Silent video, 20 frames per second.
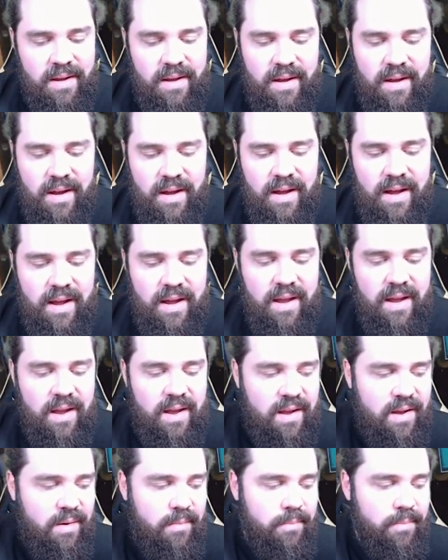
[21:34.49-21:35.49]
I
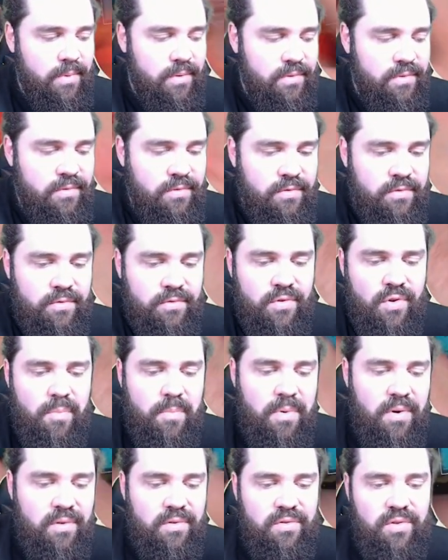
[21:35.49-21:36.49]
am
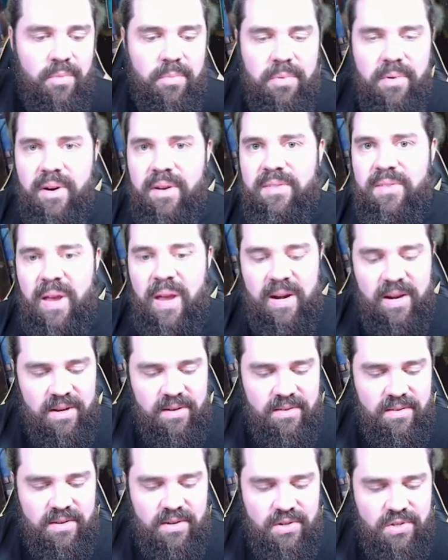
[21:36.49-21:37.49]
super, super
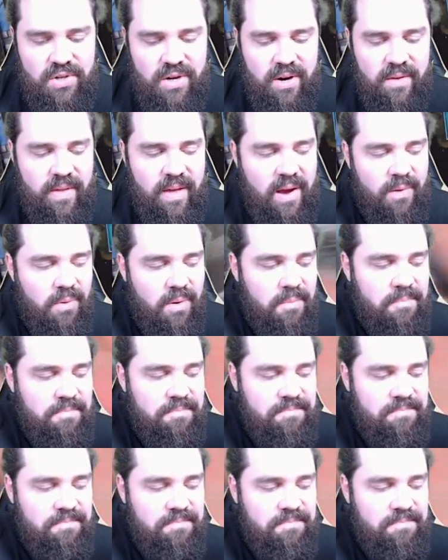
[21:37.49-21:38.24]
excited to share that one.